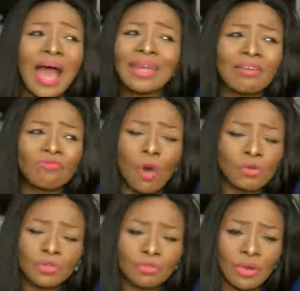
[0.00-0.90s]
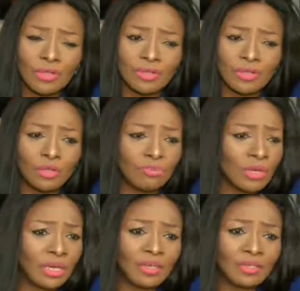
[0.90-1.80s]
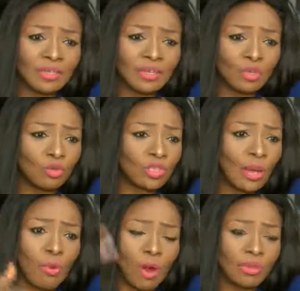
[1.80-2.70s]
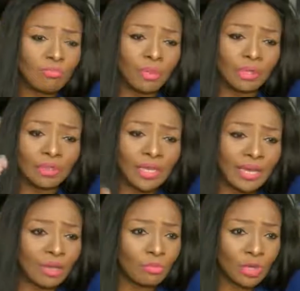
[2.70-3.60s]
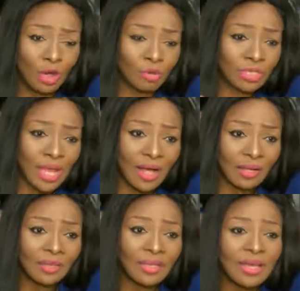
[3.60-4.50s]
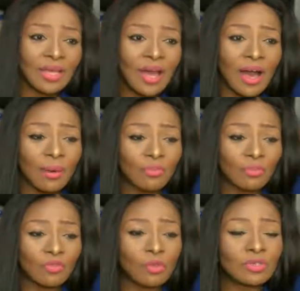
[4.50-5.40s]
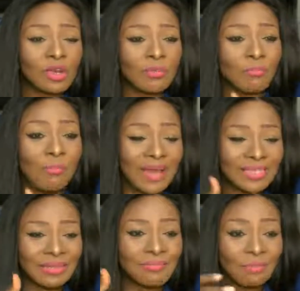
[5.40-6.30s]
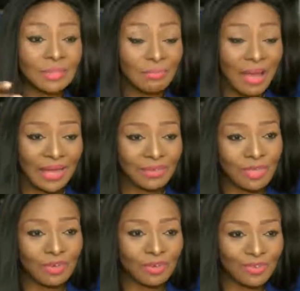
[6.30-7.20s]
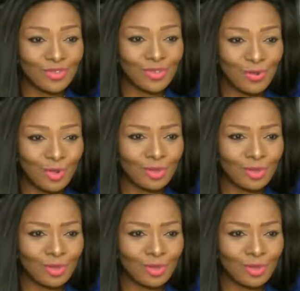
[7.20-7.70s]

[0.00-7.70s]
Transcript: And that also runs, it could be a huge apartment building, it could be a hotel. Those are maximum demand meters, so we